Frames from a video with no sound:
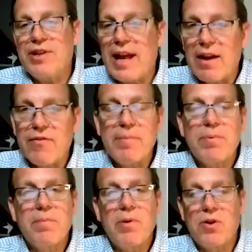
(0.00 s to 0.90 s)
in every
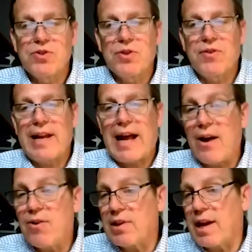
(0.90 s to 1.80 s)
proposal that
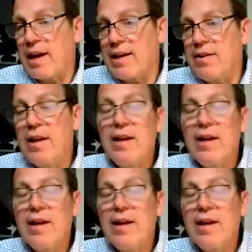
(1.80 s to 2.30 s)
outlined